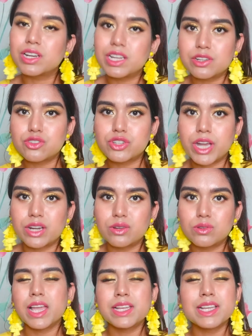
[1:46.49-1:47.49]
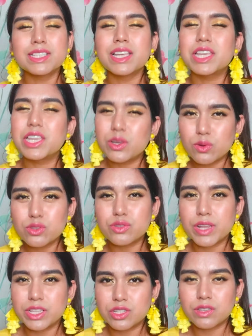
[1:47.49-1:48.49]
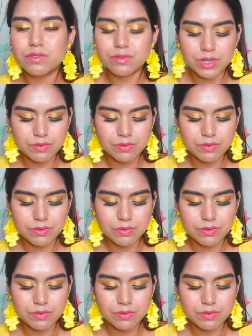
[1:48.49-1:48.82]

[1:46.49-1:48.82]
glitter shadows it has a huge ranges of